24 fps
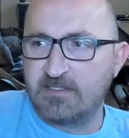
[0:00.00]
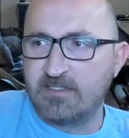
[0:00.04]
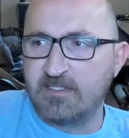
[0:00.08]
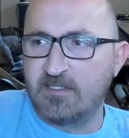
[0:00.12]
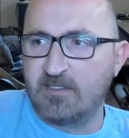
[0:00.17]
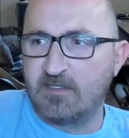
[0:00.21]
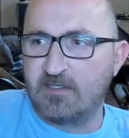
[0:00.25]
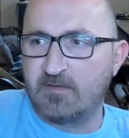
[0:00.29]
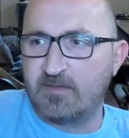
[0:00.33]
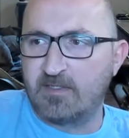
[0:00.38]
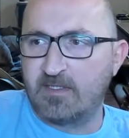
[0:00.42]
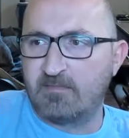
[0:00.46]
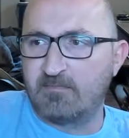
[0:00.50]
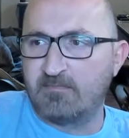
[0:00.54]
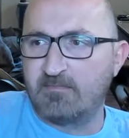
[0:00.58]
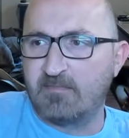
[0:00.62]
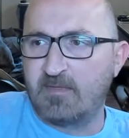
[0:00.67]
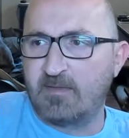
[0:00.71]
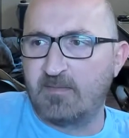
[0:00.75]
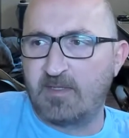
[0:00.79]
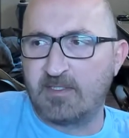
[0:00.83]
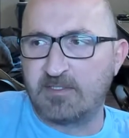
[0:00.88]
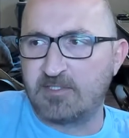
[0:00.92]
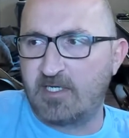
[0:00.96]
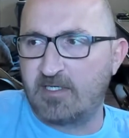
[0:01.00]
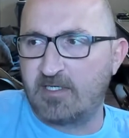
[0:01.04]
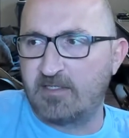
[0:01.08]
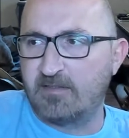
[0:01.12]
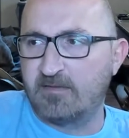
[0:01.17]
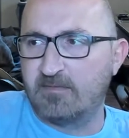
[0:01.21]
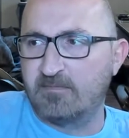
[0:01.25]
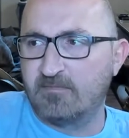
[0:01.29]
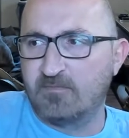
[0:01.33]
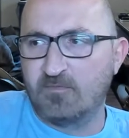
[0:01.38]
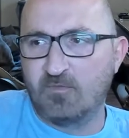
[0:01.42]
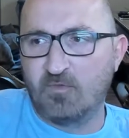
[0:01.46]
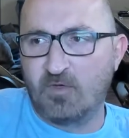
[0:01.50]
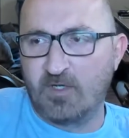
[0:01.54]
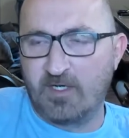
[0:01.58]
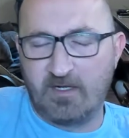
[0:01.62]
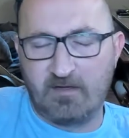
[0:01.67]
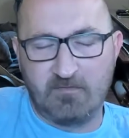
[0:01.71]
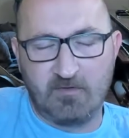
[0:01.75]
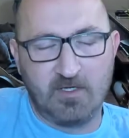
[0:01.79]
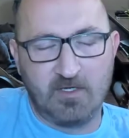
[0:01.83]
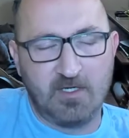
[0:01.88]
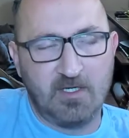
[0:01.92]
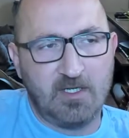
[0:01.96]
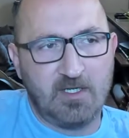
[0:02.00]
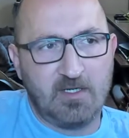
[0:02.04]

you know, and I'm, I'm not trying to whatever.